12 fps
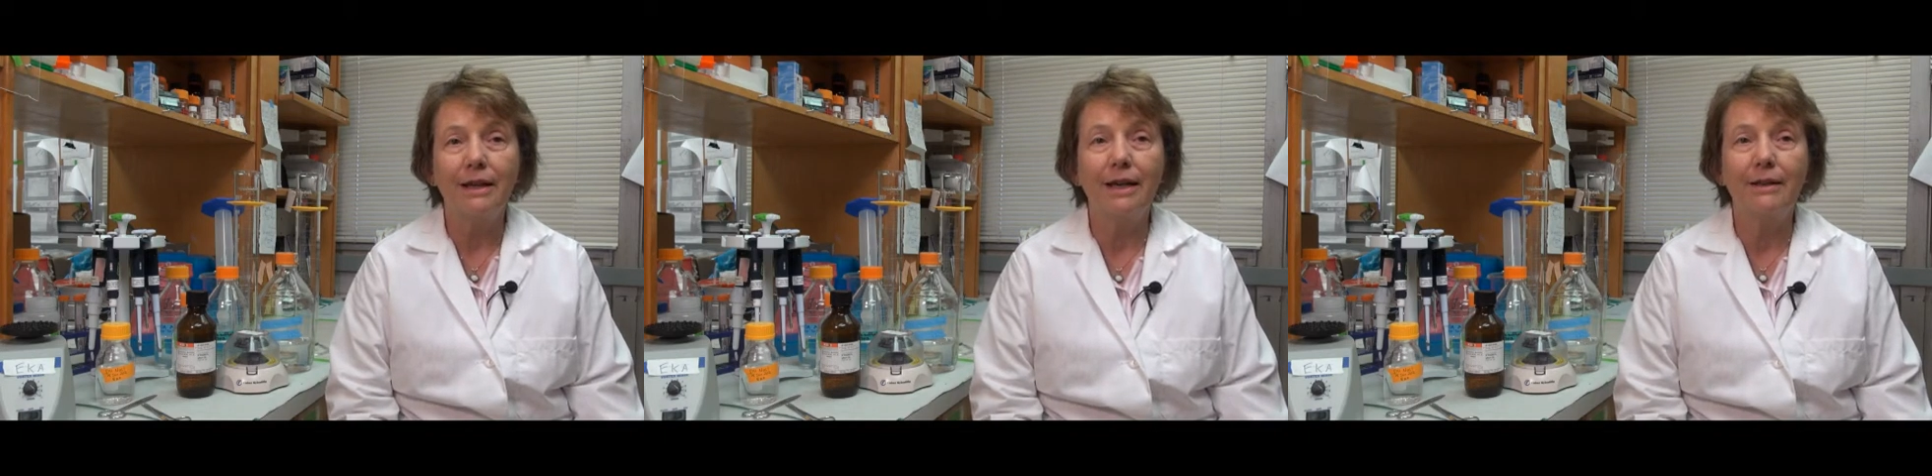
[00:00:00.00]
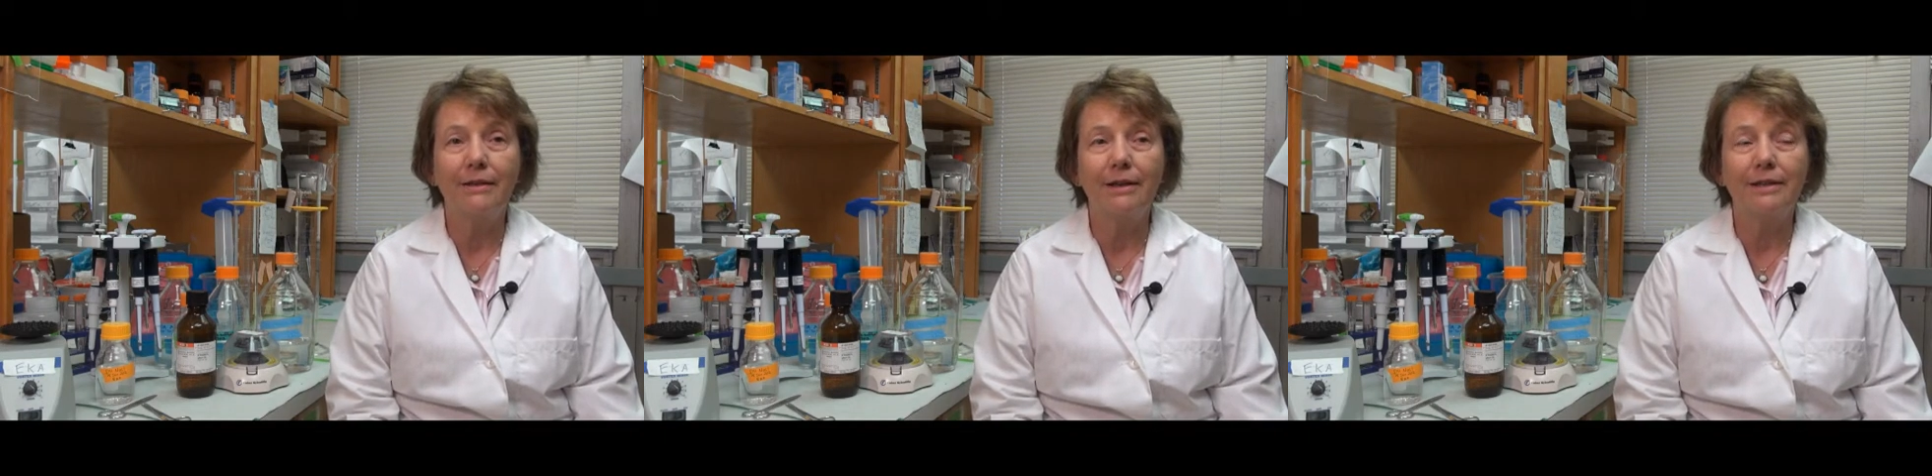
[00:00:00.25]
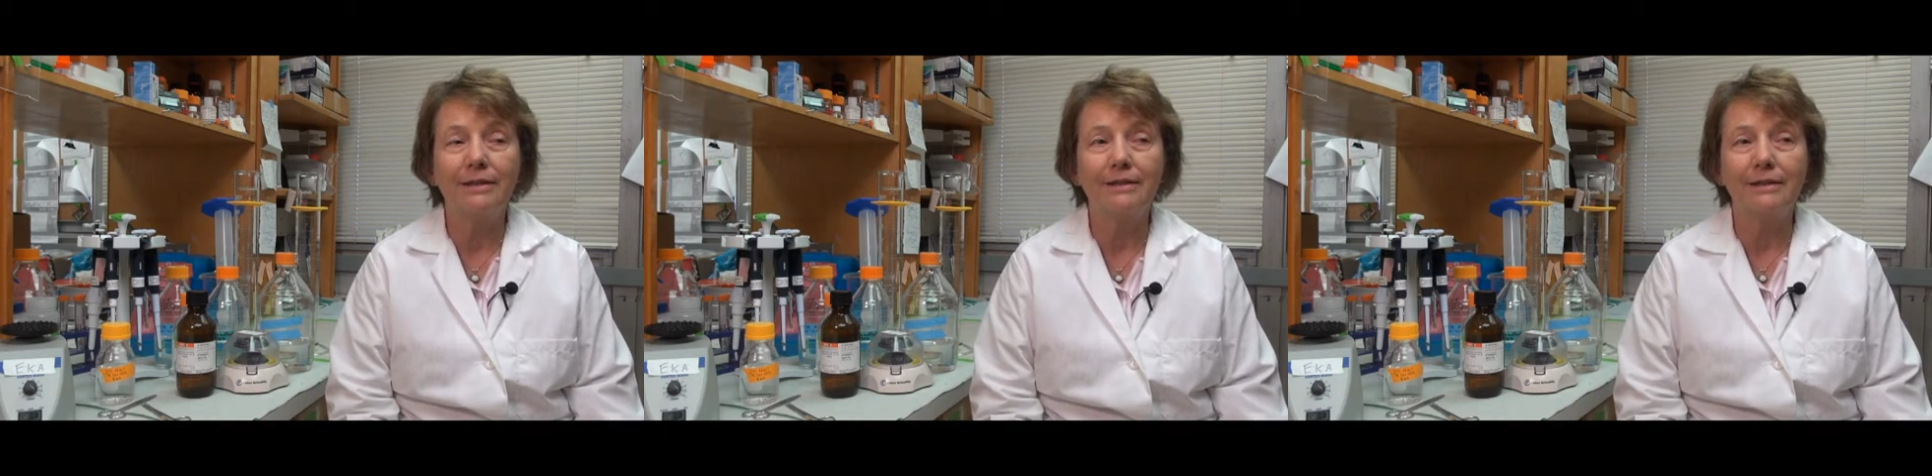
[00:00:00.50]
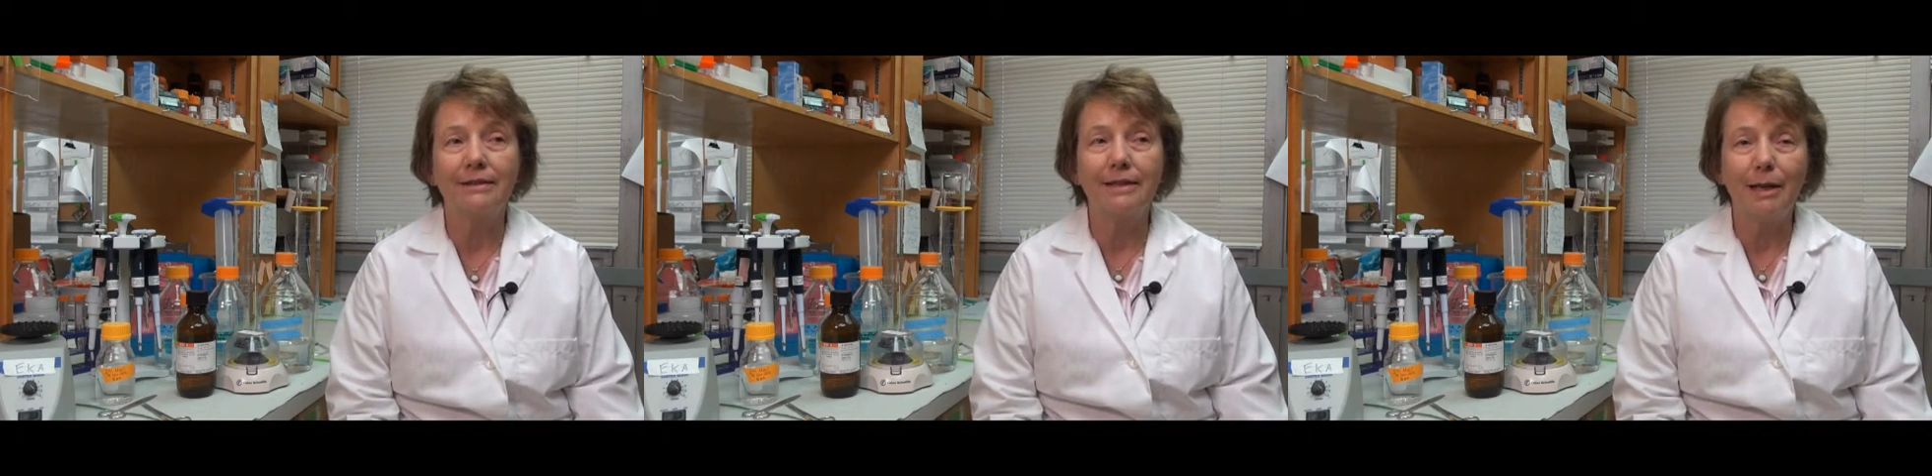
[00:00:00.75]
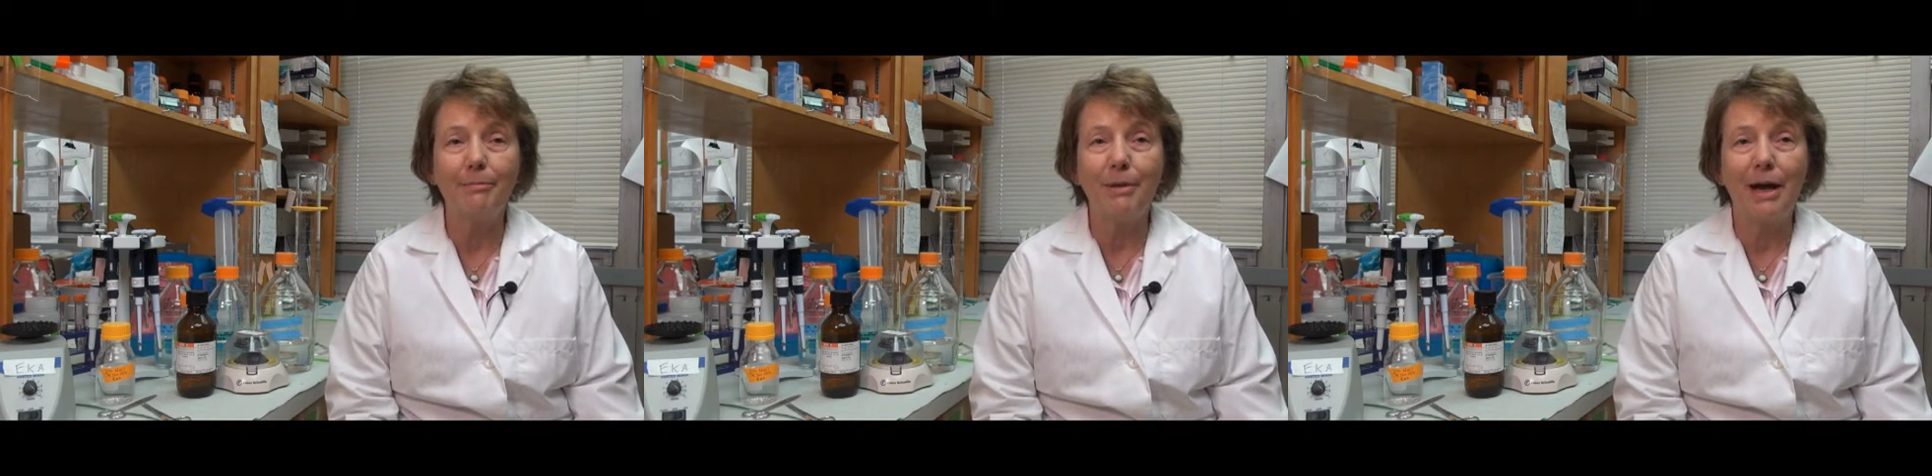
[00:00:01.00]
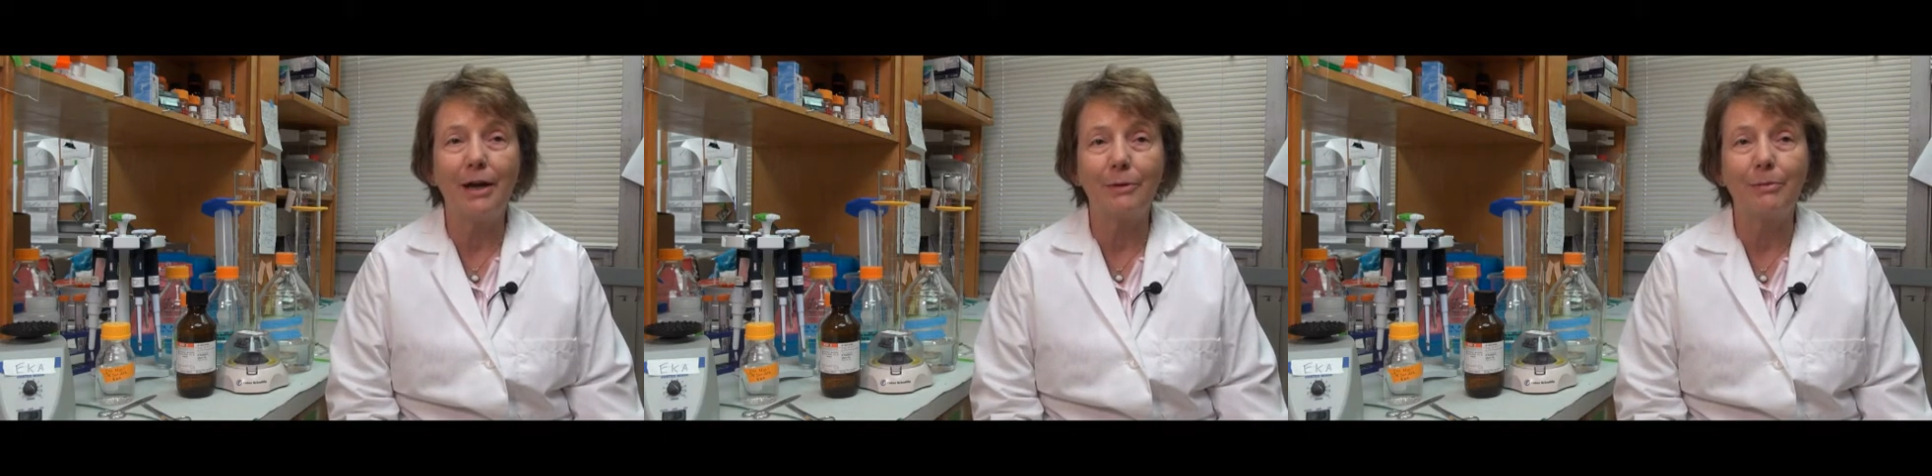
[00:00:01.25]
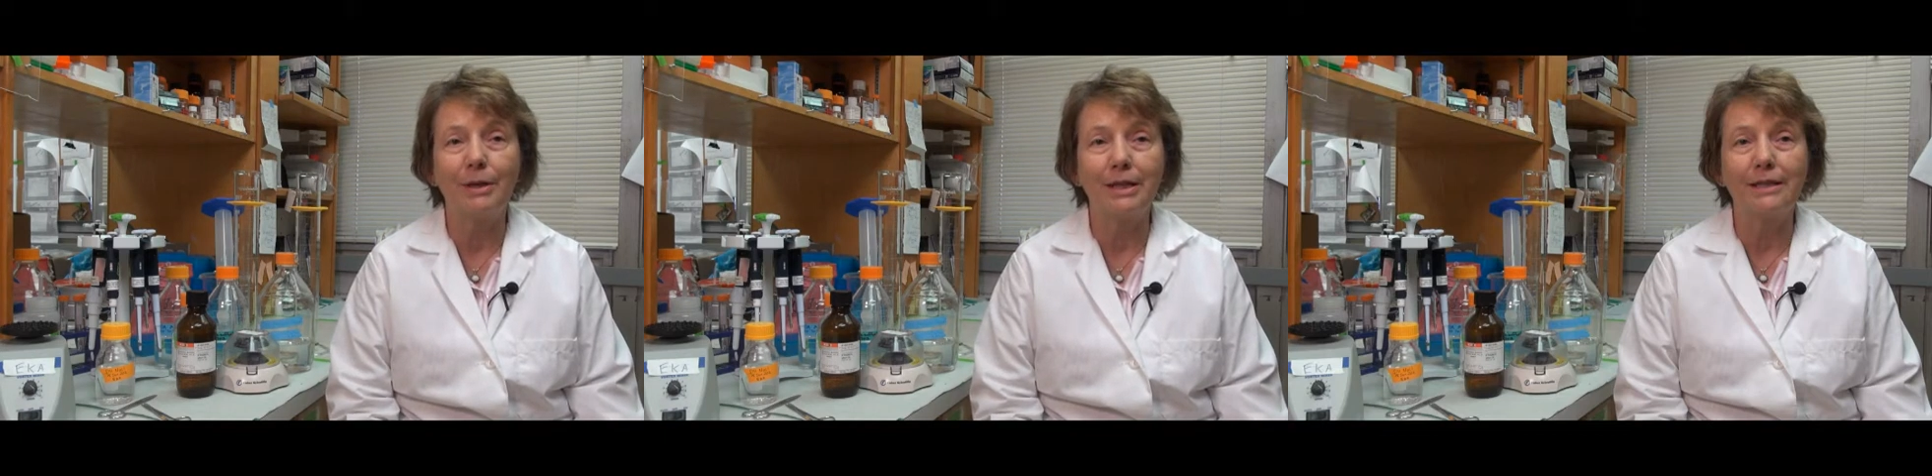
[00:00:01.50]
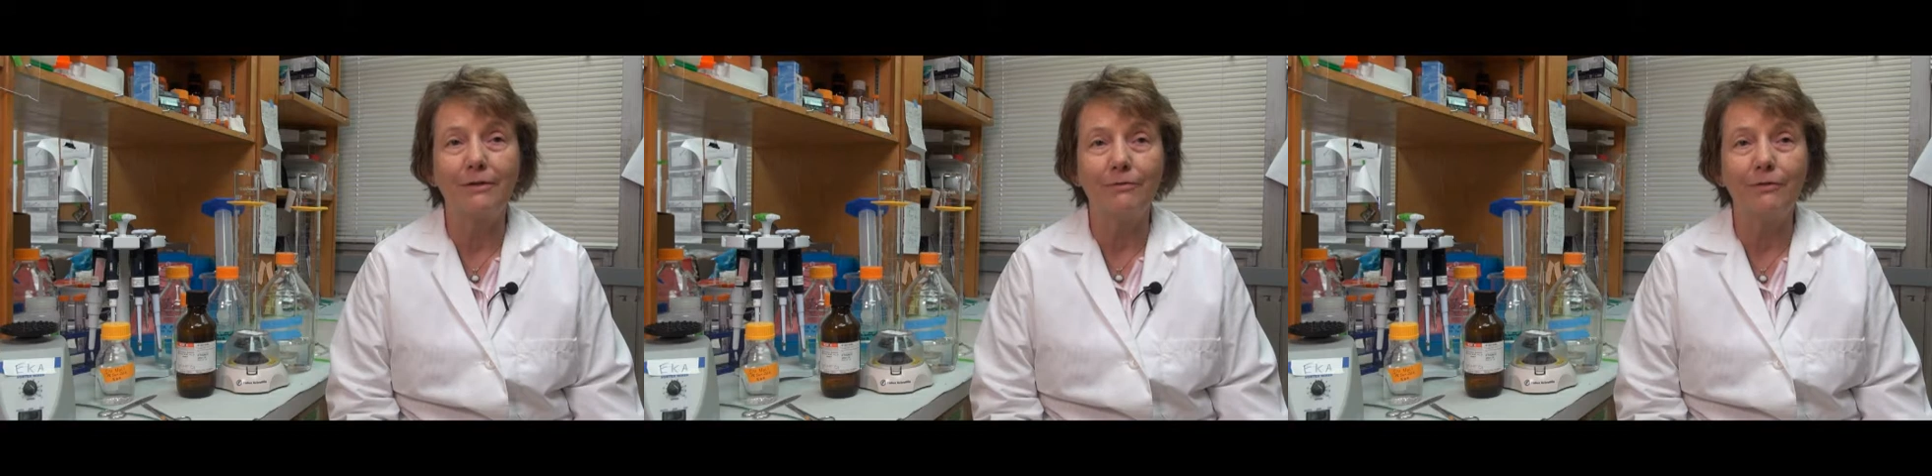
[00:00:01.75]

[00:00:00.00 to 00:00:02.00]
and thus the same pathways in